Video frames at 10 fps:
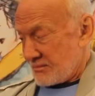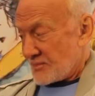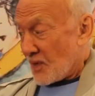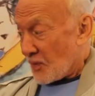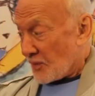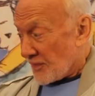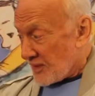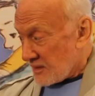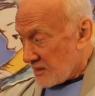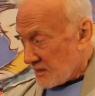know
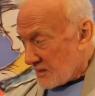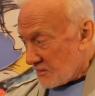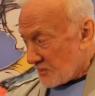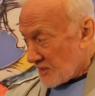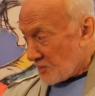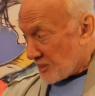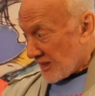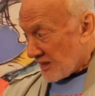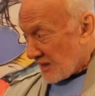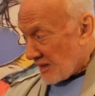that when you
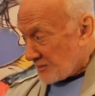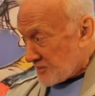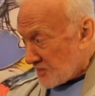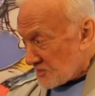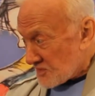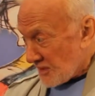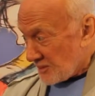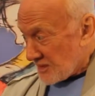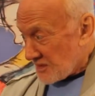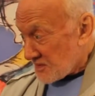pick it up and do
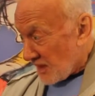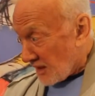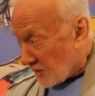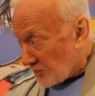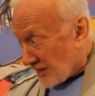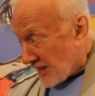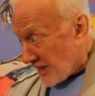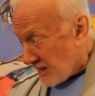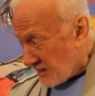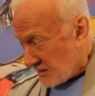something, it's not going to break.